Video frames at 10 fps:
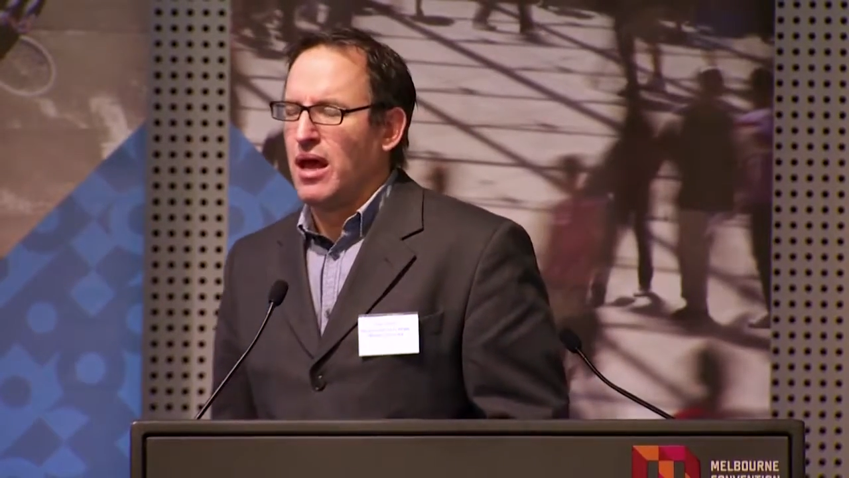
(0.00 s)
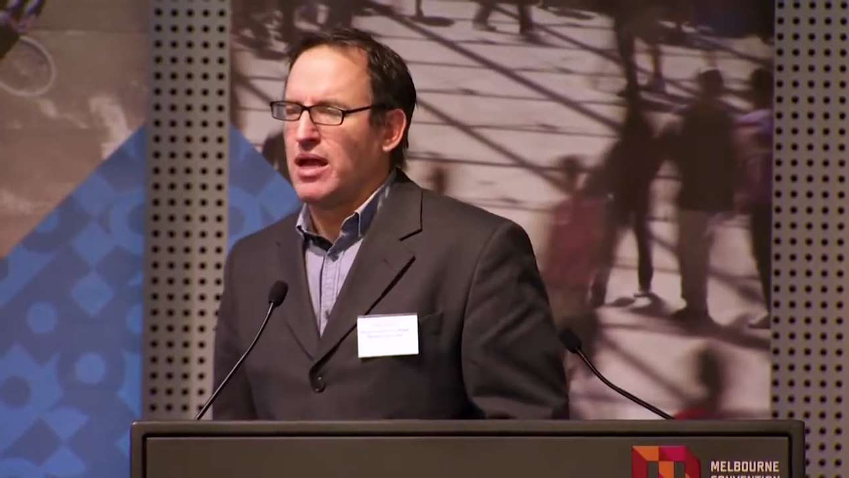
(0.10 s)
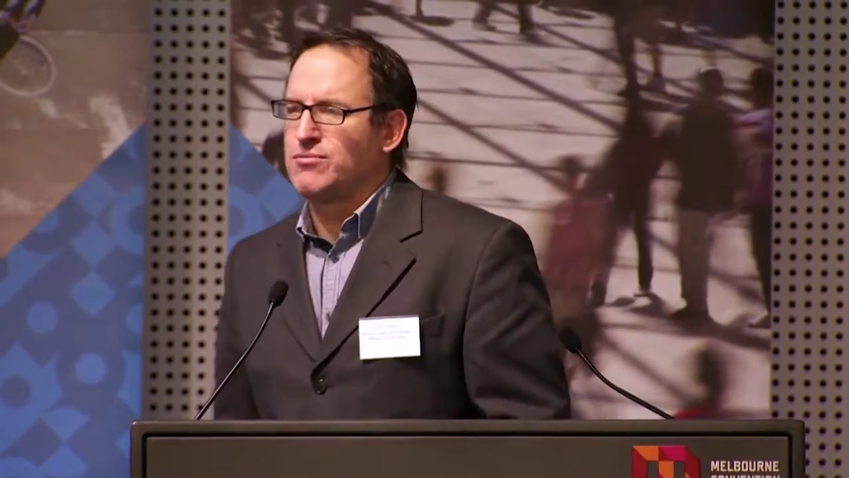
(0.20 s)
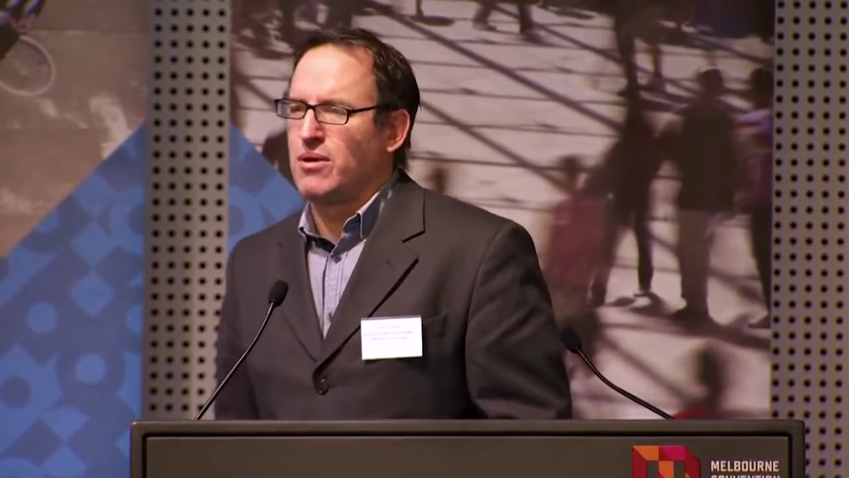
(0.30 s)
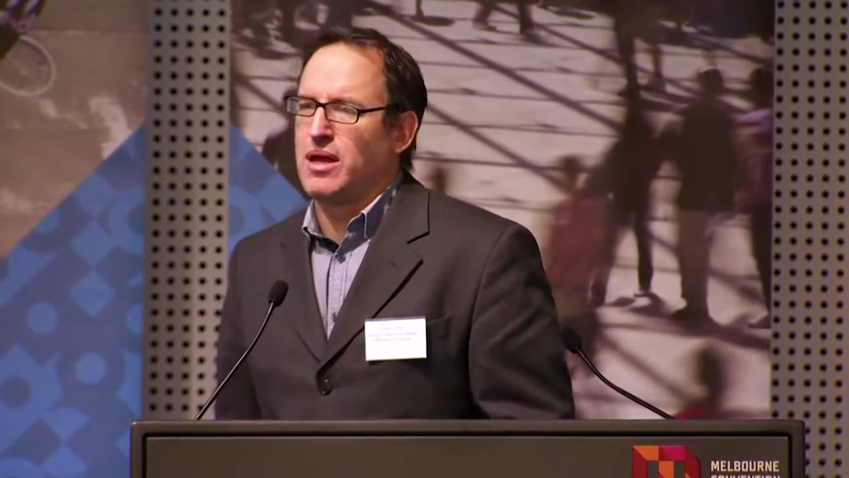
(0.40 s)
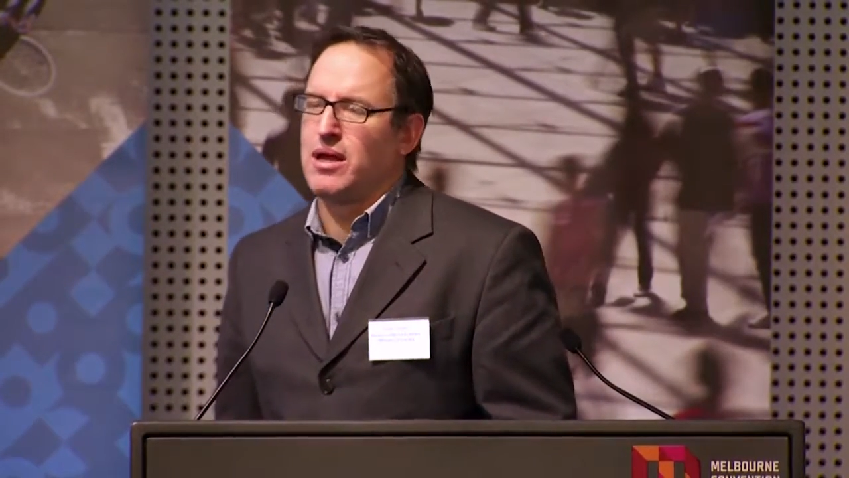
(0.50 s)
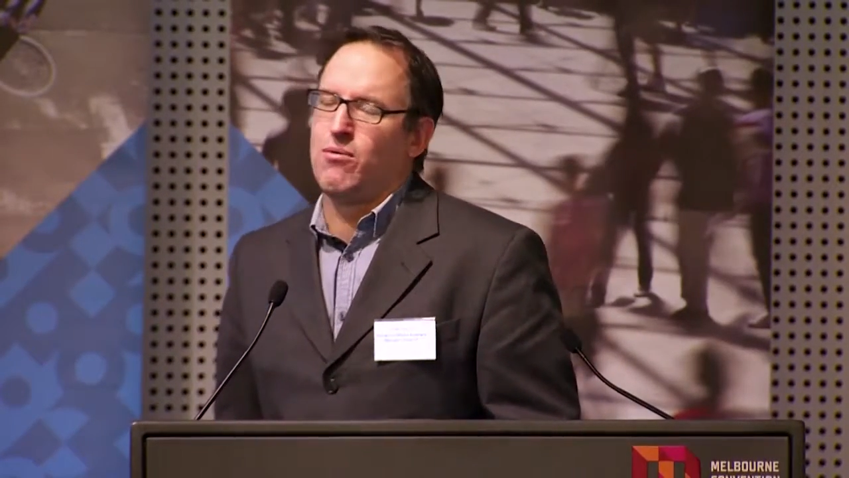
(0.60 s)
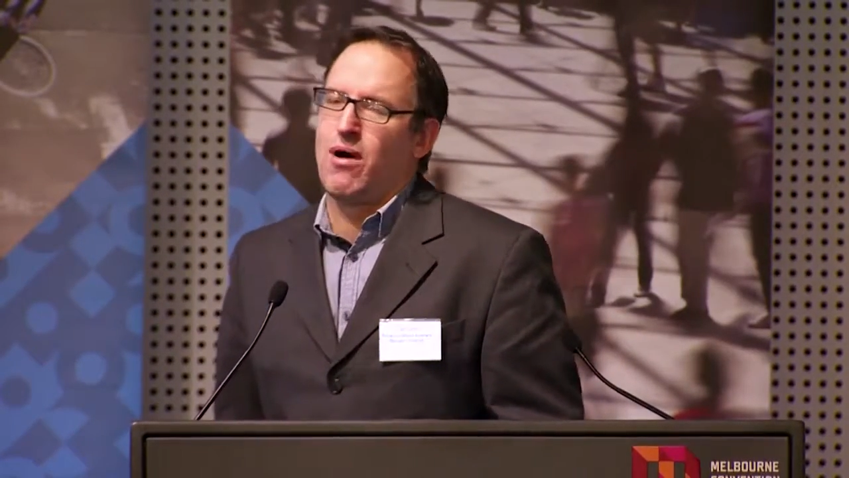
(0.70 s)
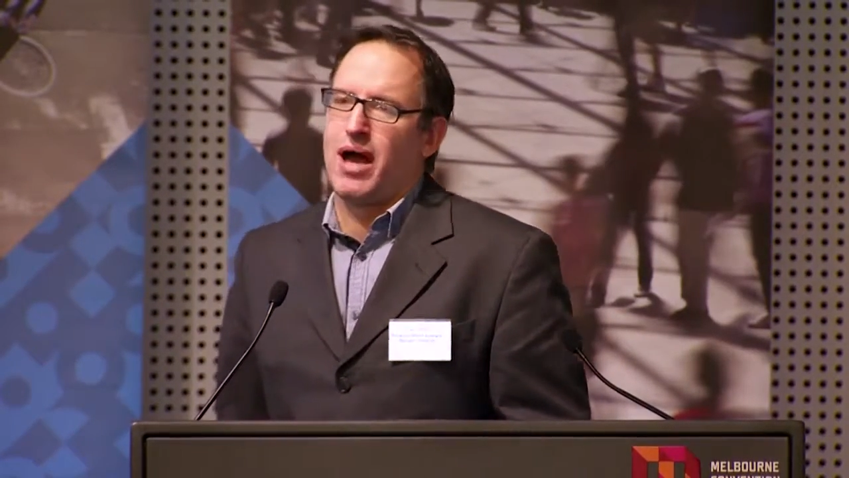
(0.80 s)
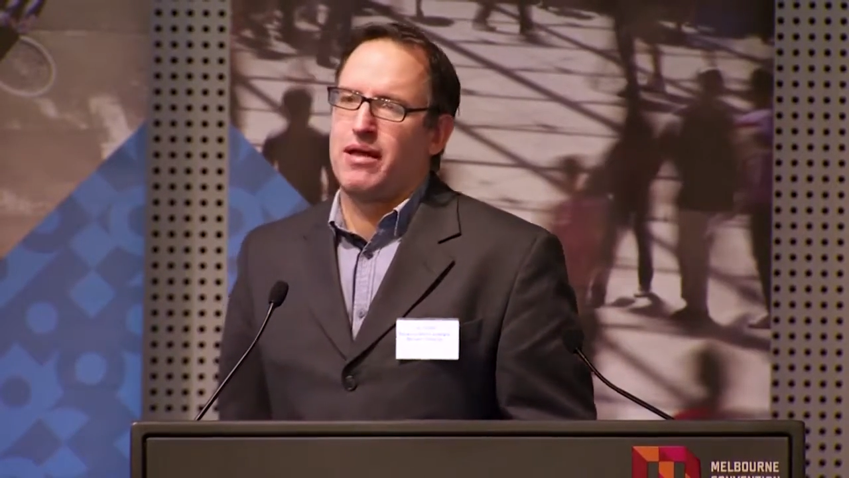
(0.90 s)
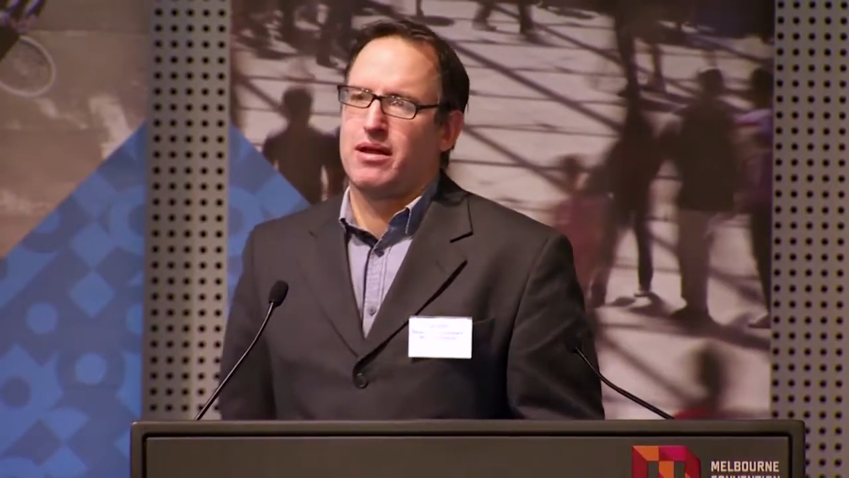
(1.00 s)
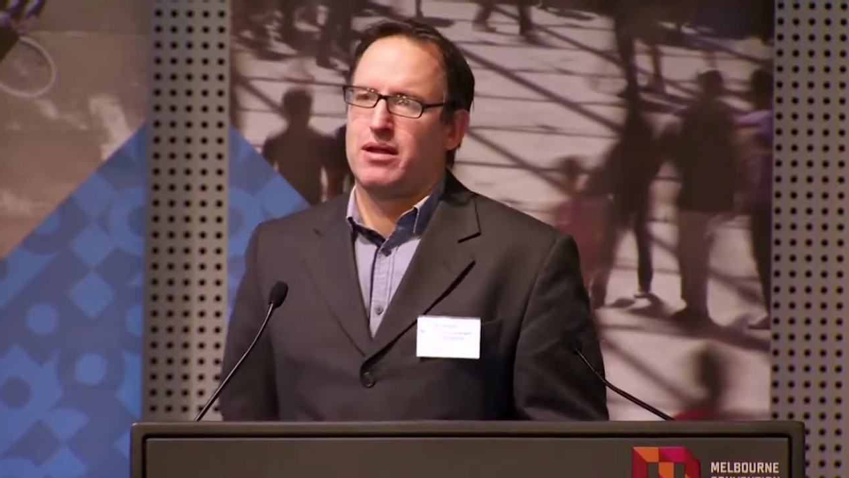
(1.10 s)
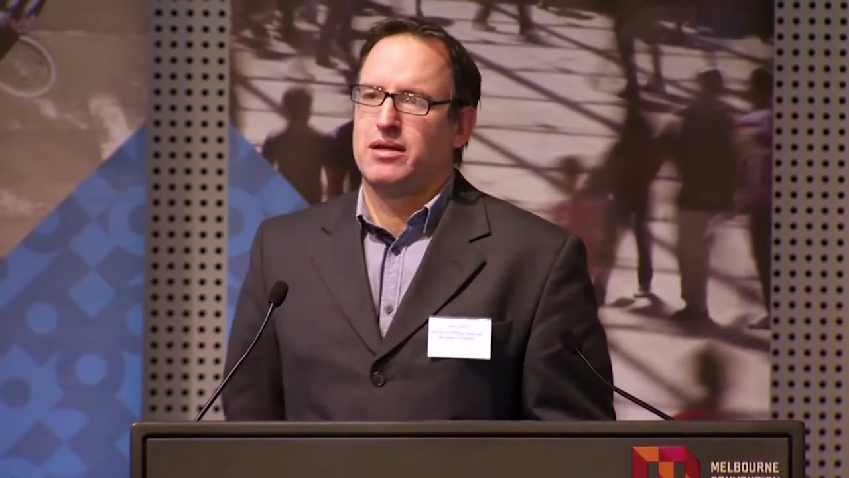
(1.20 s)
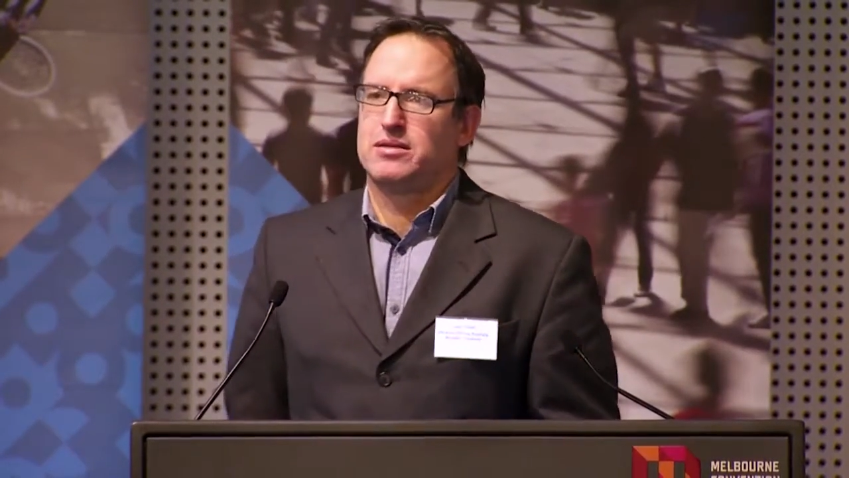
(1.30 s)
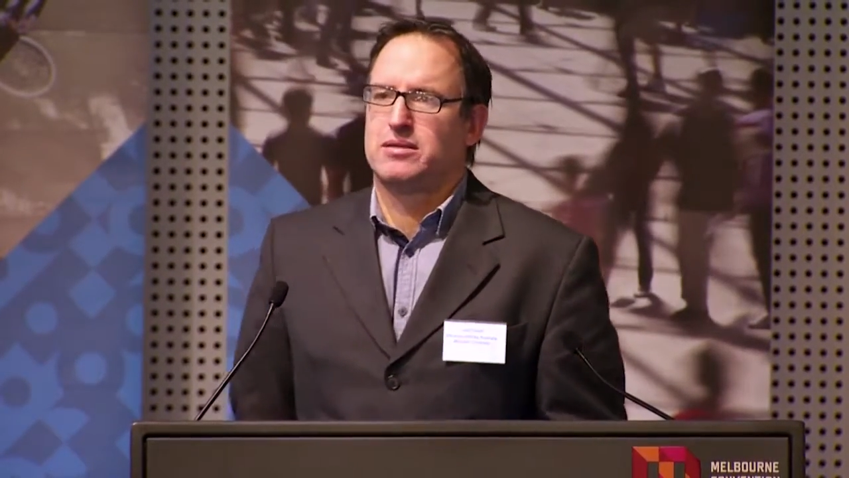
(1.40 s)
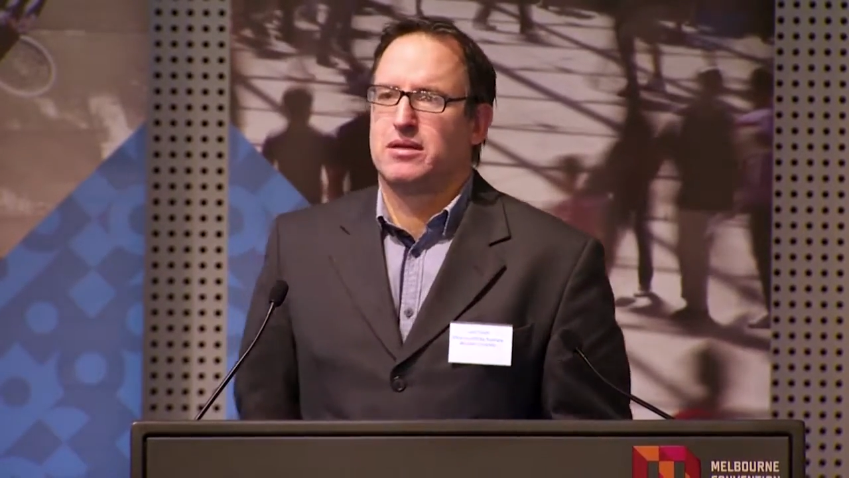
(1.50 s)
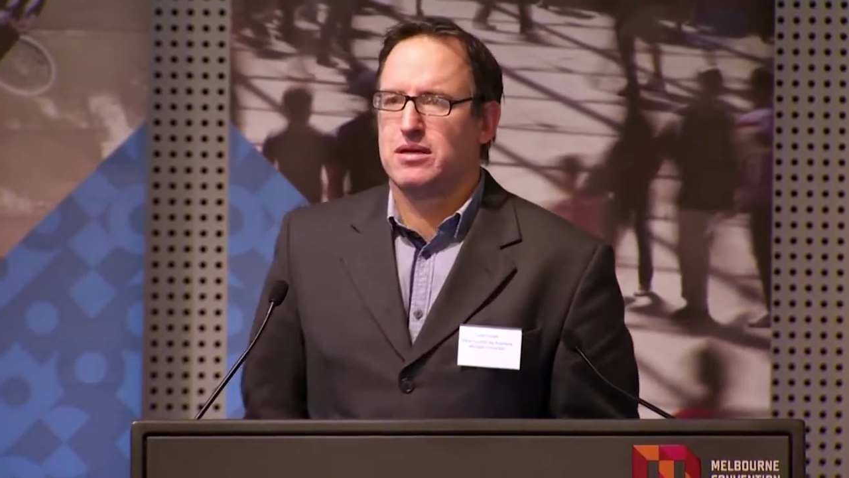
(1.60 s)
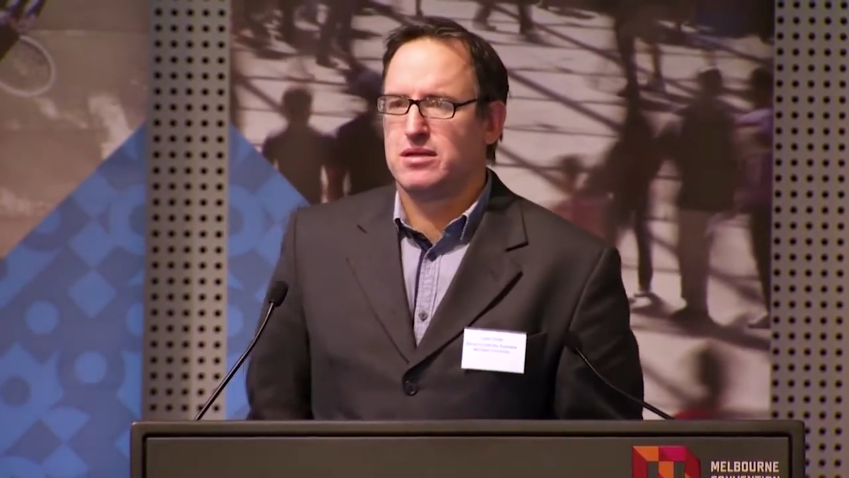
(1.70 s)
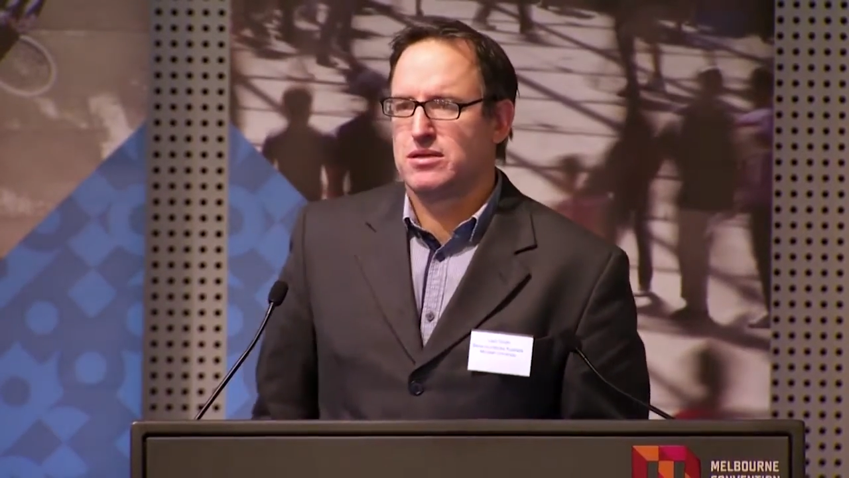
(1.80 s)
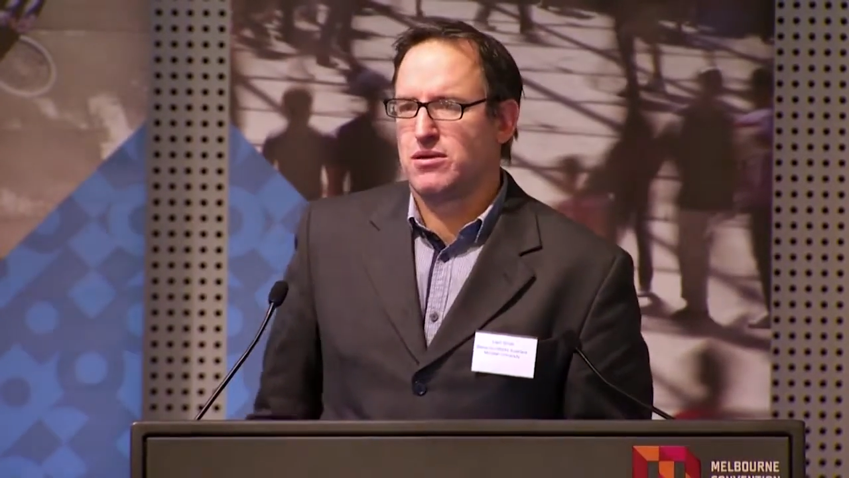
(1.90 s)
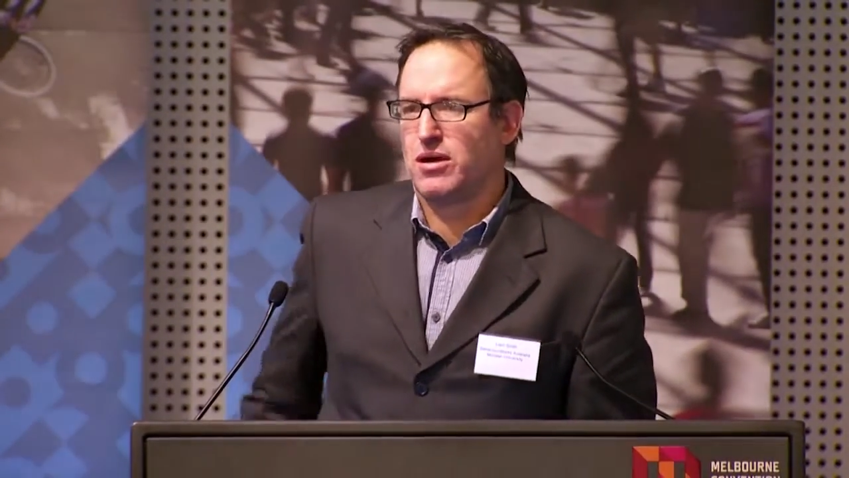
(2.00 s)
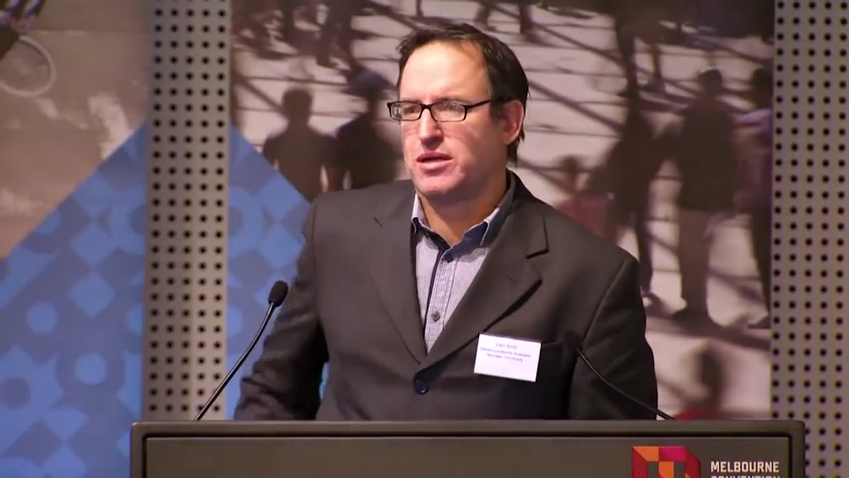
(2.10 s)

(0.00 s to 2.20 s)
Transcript: It's really in a way that is designed